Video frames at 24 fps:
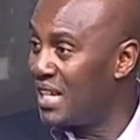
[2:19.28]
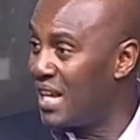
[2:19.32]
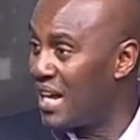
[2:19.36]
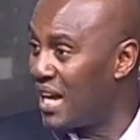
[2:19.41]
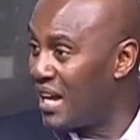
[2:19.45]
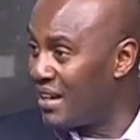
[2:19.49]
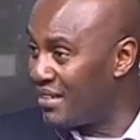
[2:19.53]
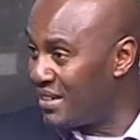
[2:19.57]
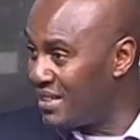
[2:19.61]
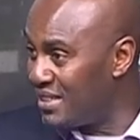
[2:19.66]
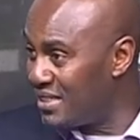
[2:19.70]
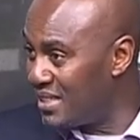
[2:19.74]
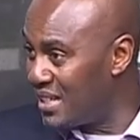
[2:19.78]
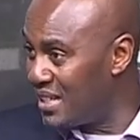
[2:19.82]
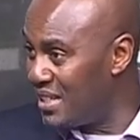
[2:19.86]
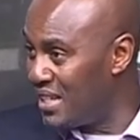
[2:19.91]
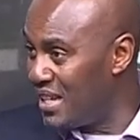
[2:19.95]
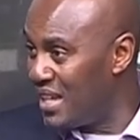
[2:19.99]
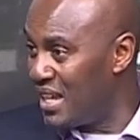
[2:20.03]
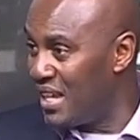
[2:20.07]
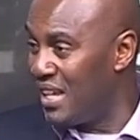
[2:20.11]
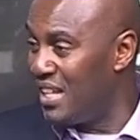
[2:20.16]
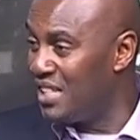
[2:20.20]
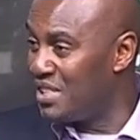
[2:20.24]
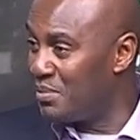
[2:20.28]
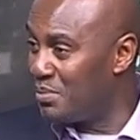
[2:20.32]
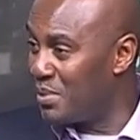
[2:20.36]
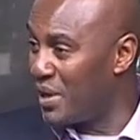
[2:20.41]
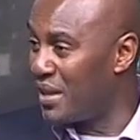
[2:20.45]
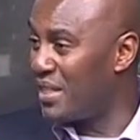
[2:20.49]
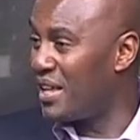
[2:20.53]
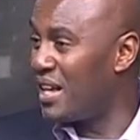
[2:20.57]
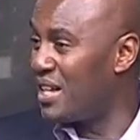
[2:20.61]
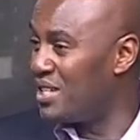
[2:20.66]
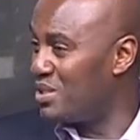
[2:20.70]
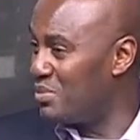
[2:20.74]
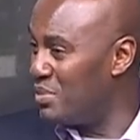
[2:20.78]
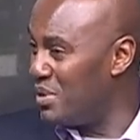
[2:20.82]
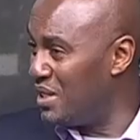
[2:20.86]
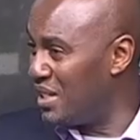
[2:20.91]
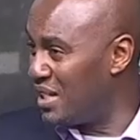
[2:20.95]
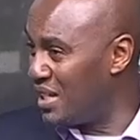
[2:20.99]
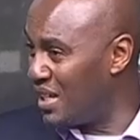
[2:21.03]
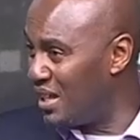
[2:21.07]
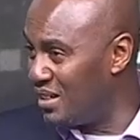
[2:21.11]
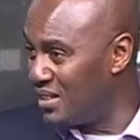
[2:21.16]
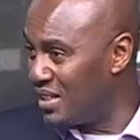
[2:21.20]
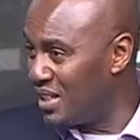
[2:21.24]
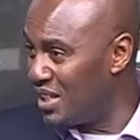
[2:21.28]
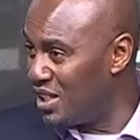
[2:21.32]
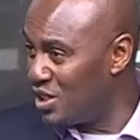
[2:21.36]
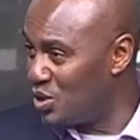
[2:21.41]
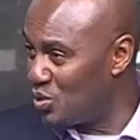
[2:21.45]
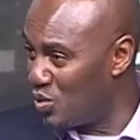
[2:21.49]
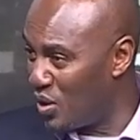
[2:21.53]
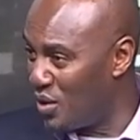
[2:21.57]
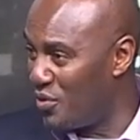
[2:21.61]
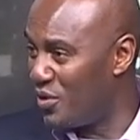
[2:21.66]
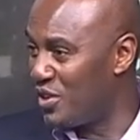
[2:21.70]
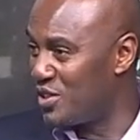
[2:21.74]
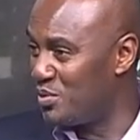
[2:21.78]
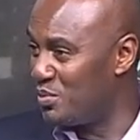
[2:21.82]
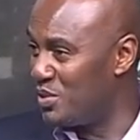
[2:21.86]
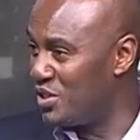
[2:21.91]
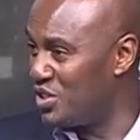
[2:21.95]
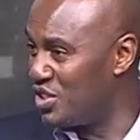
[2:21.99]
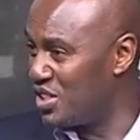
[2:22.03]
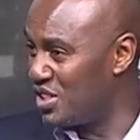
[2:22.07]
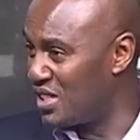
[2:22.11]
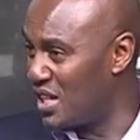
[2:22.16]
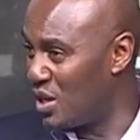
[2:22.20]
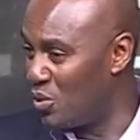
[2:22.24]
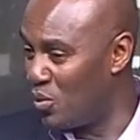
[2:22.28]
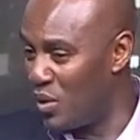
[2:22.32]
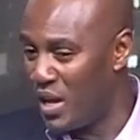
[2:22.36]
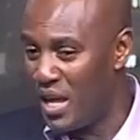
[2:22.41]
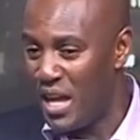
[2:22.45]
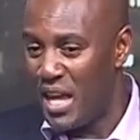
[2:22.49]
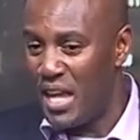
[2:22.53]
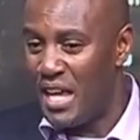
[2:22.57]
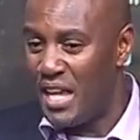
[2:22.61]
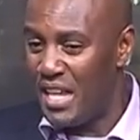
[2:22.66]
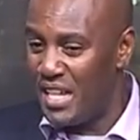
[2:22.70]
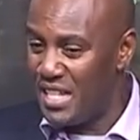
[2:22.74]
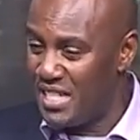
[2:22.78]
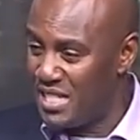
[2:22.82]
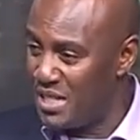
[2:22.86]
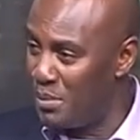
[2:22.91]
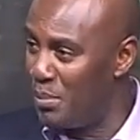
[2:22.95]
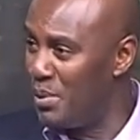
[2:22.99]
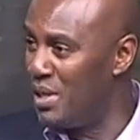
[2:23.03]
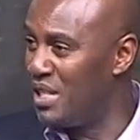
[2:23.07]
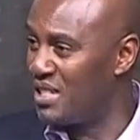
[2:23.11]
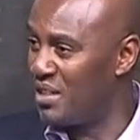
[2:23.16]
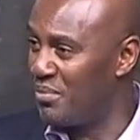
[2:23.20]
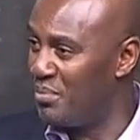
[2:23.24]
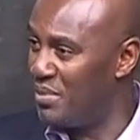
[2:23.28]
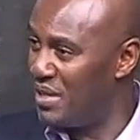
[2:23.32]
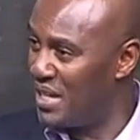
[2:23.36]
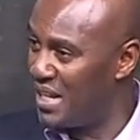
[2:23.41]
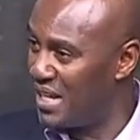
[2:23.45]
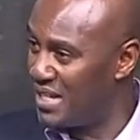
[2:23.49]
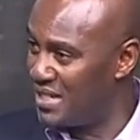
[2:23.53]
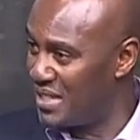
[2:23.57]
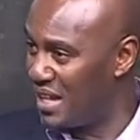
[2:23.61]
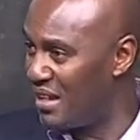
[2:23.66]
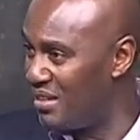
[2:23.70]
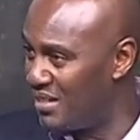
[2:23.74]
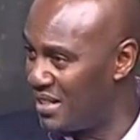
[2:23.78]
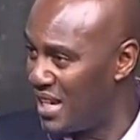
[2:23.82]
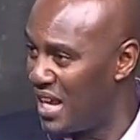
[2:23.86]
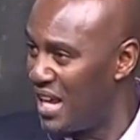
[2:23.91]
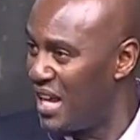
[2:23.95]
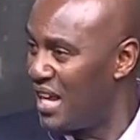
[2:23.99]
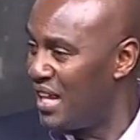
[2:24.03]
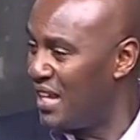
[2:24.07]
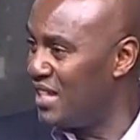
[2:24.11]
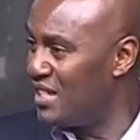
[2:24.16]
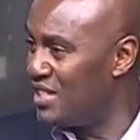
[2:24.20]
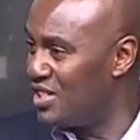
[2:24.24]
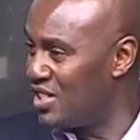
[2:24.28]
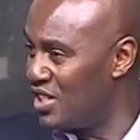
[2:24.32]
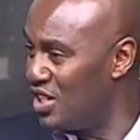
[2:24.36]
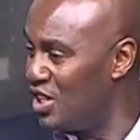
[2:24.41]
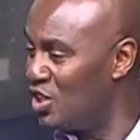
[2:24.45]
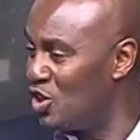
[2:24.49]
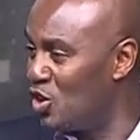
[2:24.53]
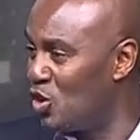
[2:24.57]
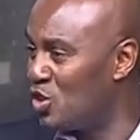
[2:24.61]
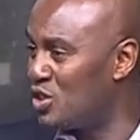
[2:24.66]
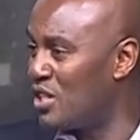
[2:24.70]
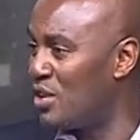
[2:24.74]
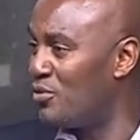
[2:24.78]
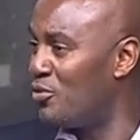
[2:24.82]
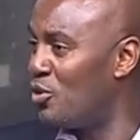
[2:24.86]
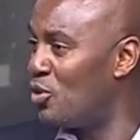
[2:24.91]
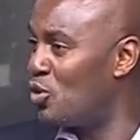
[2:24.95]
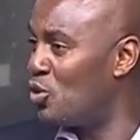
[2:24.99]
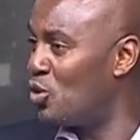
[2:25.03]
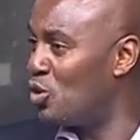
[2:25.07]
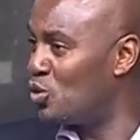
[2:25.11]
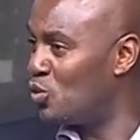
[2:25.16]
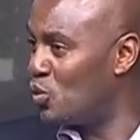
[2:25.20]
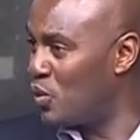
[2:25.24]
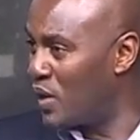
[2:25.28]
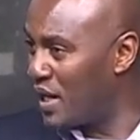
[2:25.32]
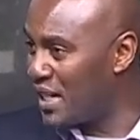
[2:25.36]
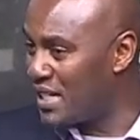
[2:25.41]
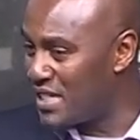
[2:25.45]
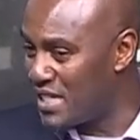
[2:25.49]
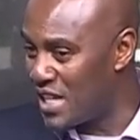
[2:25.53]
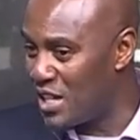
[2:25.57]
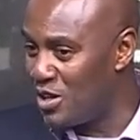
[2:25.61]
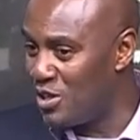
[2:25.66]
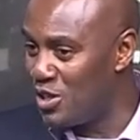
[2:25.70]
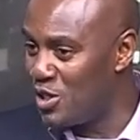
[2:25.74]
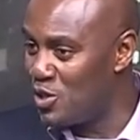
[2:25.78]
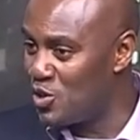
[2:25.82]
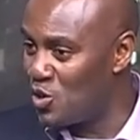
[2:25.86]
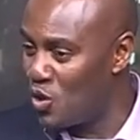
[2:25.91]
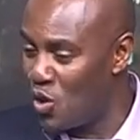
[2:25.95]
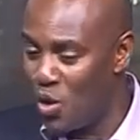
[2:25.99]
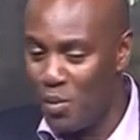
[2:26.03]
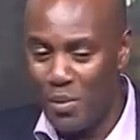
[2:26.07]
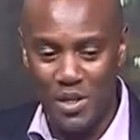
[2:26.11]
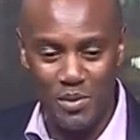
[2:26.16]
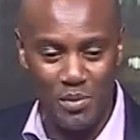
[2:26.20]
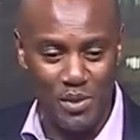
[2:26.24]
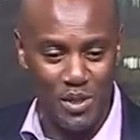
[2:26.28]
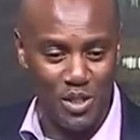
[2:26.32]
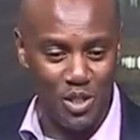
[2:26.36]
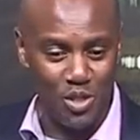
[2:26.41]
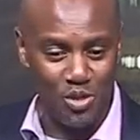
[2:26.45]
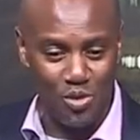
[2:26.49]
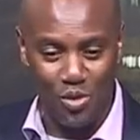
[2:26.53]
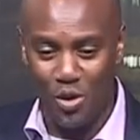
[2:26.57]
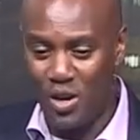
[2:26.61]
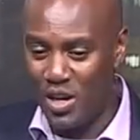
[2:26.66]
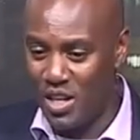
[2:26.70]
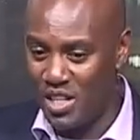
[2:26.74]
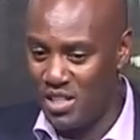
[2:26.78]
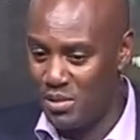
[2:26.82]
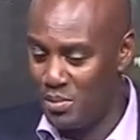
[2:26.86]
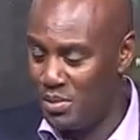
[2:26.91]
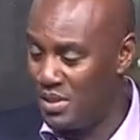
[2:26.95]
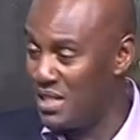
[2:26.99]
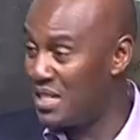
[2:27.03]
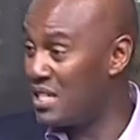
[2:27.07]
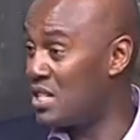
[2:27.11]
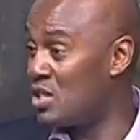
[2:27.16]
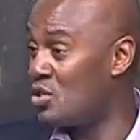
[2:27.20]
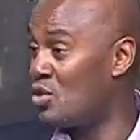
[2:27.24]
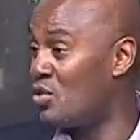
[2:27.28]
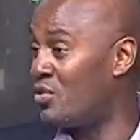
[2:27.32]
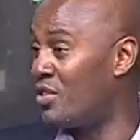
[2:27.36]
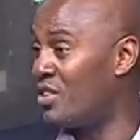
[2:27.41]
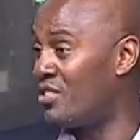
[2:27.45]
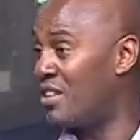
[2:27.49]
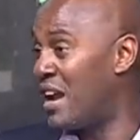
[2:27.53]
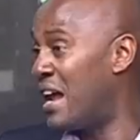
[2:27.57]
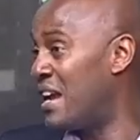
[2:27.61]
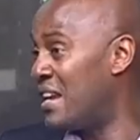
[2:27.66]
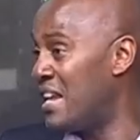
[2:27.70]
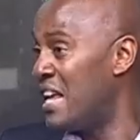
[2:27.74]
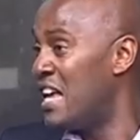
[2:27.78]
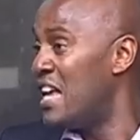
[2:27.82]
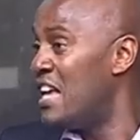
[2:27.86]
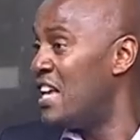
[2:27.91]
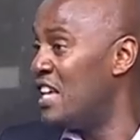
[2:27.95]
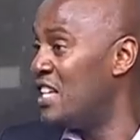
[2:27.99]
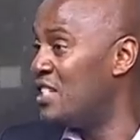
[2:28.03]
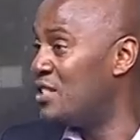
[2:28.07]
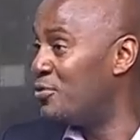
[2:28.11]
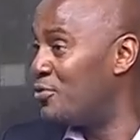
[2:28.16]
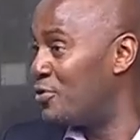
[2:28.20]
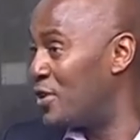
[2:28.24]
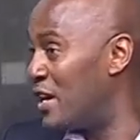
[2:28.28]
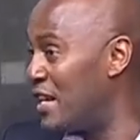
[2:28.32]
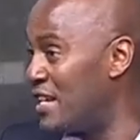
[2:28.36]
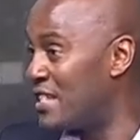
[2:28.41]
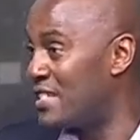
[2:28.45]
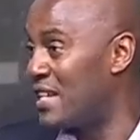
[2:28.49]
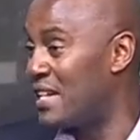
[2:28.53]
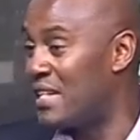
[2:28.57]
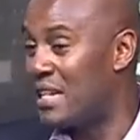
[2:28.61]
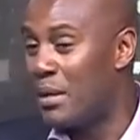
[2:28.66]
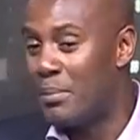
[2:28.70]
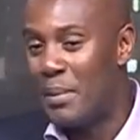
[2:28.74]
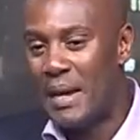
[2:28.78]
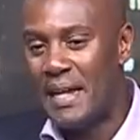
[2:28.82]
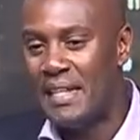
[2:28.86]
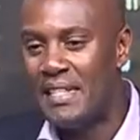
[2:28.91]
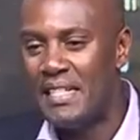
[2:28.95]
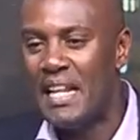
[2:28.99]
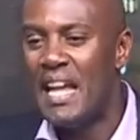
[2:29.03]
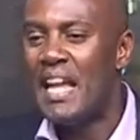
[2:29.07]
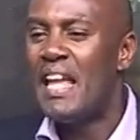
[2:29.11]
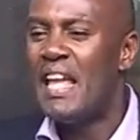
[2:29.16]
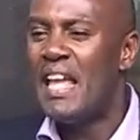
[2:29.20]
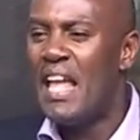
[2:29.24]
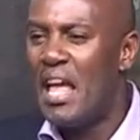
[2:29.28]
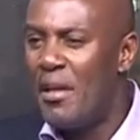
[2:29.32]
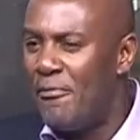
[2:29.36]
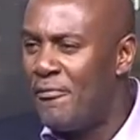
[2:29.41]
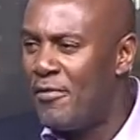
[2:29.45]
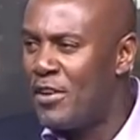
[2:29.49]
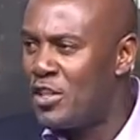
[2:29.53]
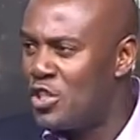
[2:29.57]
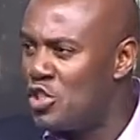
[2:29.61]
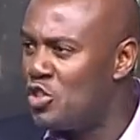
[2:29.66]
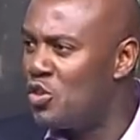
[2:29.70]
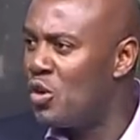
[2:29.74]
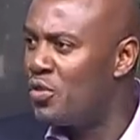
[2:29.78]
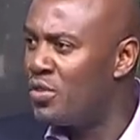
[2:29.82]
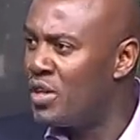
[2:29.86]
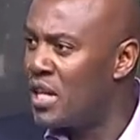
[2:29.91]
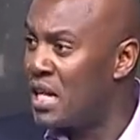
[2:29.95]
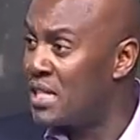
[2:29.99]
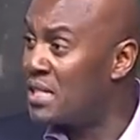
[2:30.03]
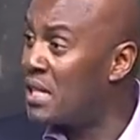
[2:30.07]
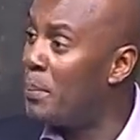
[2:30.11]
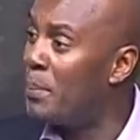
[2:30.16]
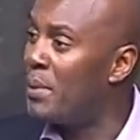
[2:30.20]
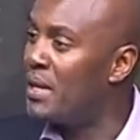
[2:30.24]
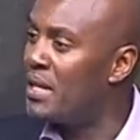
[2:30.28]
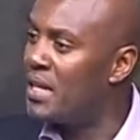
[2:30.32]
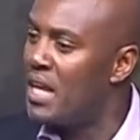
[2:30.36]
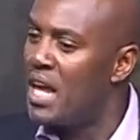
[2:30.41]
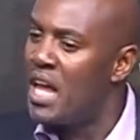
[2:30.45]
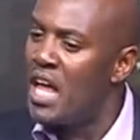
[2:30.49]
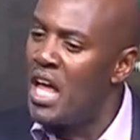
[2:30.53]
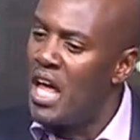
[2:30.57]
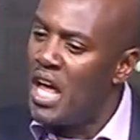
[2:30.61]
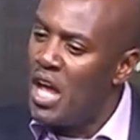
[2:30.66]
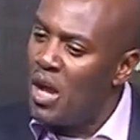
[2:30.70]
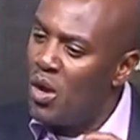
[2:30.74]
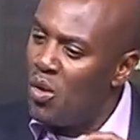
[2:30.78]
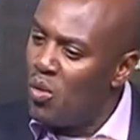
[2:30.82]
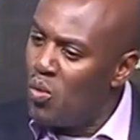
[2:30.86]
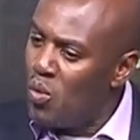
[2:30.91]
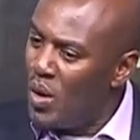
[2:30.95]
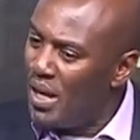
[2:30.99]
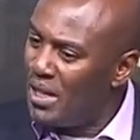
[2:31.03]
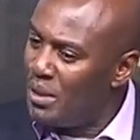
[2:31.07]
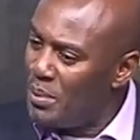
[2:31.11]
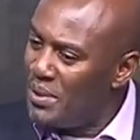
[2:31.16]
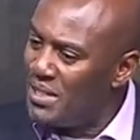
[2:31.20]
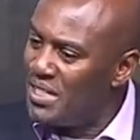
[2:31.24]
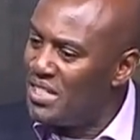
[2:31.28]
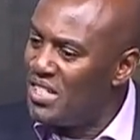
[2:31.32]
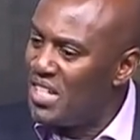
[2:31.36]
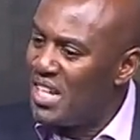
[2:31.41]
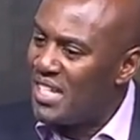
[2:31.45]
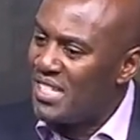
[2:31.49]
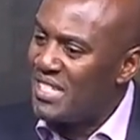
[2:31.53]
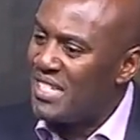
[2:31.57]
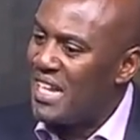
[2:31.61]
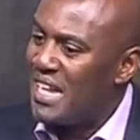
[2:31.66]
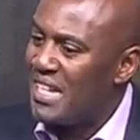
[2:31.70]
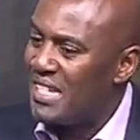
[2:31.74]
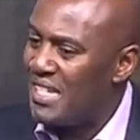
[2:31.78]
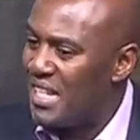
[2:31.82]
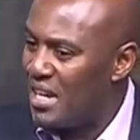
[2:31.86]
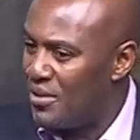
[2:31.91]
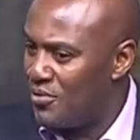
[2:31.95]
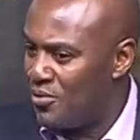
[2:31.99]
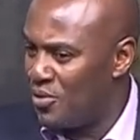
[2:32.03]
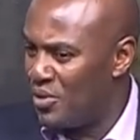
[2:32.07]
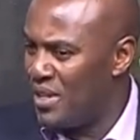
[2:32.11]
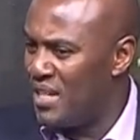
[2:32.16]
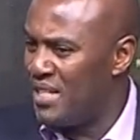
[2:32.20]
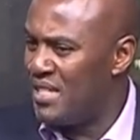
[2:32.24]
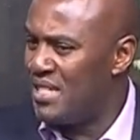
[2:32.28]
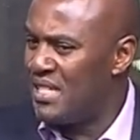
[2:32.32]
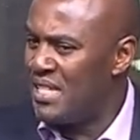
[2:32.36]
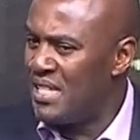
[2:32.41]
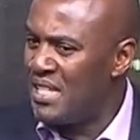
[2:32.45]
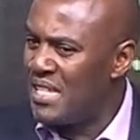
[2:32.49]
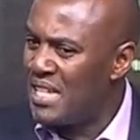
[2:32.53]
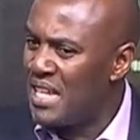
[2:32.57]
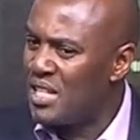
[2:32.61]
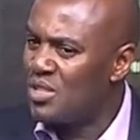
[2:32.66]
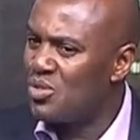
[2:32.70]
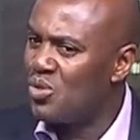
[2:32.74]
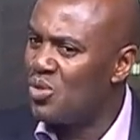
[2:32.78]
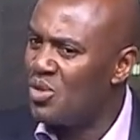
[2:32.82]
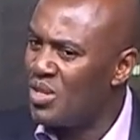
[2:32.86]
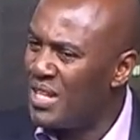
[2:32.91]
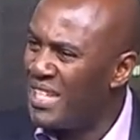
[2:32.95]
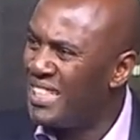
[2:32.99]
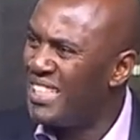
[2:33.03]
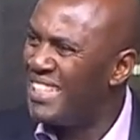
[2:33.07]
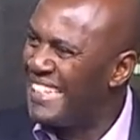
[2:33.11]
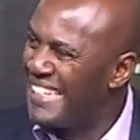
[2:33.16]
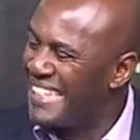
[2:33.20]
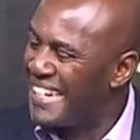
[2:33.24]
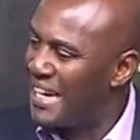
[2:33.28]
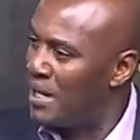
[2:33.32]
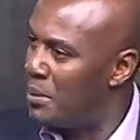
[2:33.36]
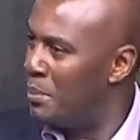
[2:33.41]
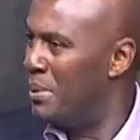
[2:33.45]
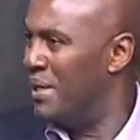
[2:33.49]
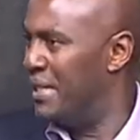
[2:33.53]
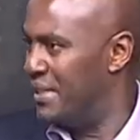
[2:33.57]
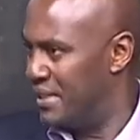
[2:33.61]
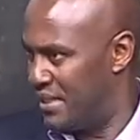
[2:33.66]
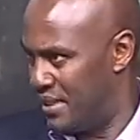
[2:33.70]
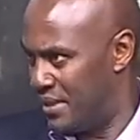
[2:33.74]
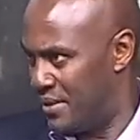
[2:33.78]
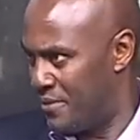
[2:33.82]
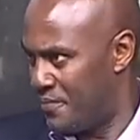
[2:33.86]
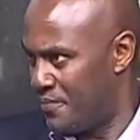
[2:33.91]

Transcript: arrested, his brother has been killed, his wife has been chased away, his siblings have been exiled, his in-laws have all gone to exile, his home has been destroyed, his business has overrun, his friend is undermined, every single thing has happened. What this has done, therefore, is he has created credibility